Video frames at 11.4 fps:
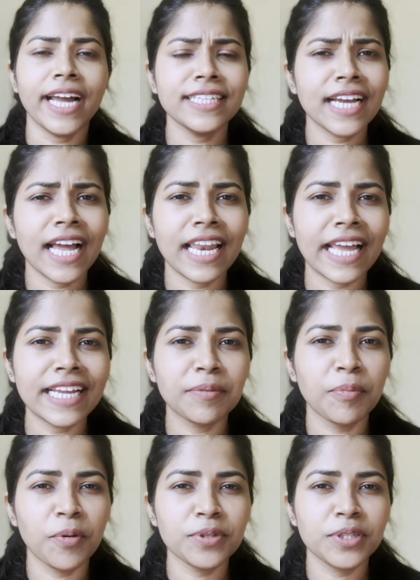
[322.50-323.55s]
I think I like
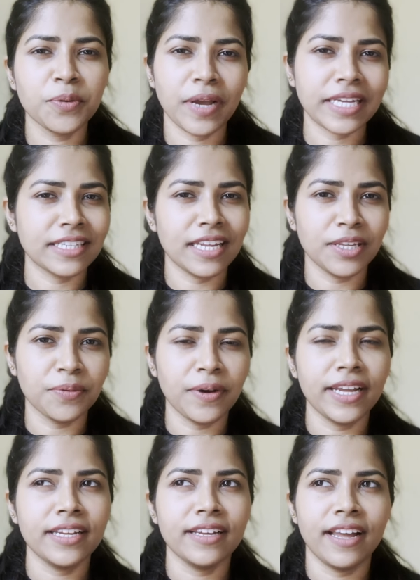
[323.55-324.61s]
both UX and
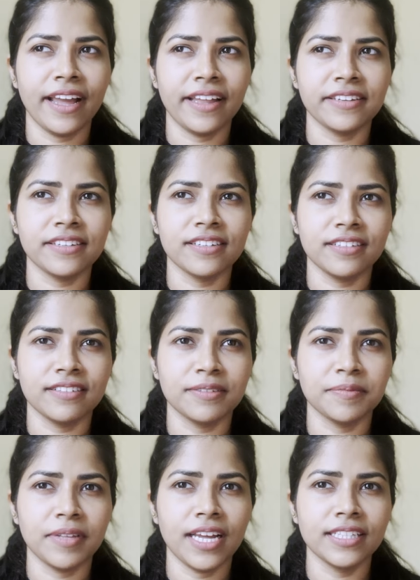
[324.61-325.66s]
UI and
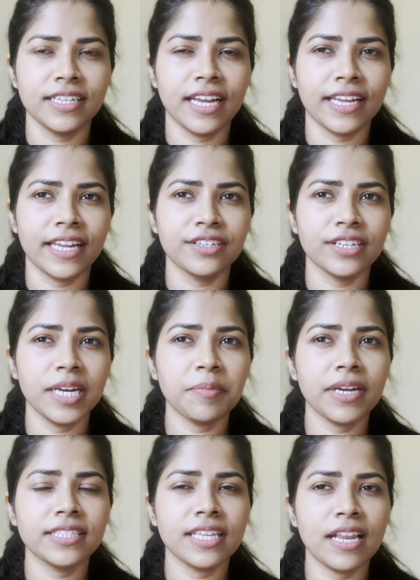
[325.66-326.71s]
uh, I think I can rate
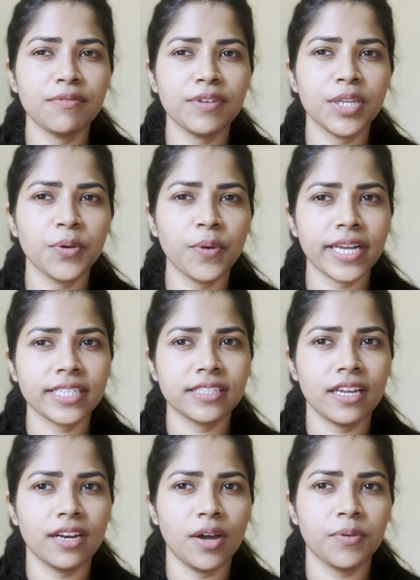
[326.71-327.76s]
myself in
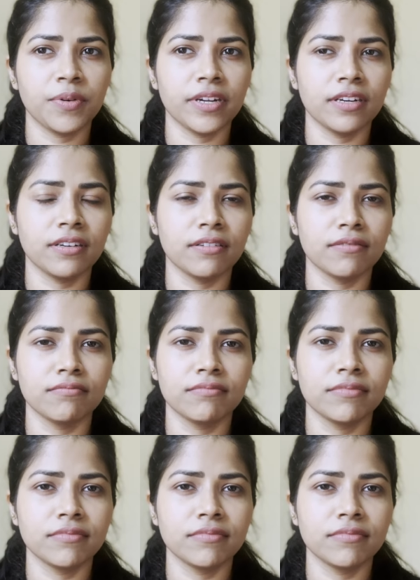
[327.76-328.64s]
UX around uh,